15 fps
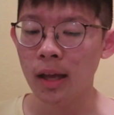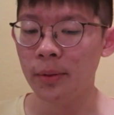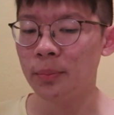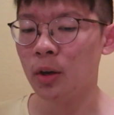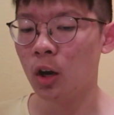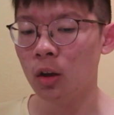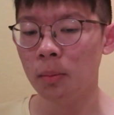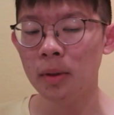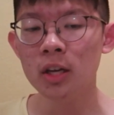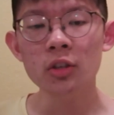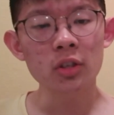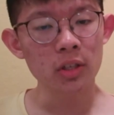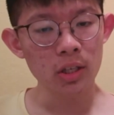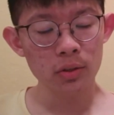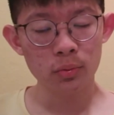And Paula
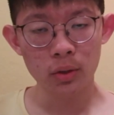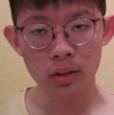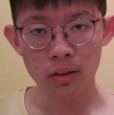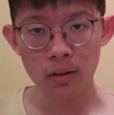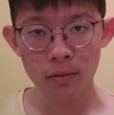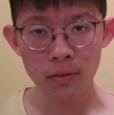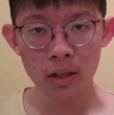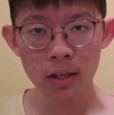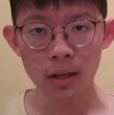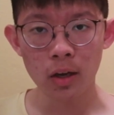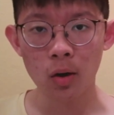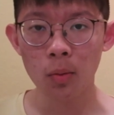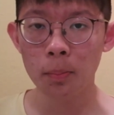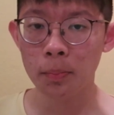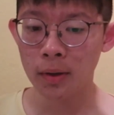mentioned this within the
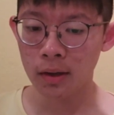video,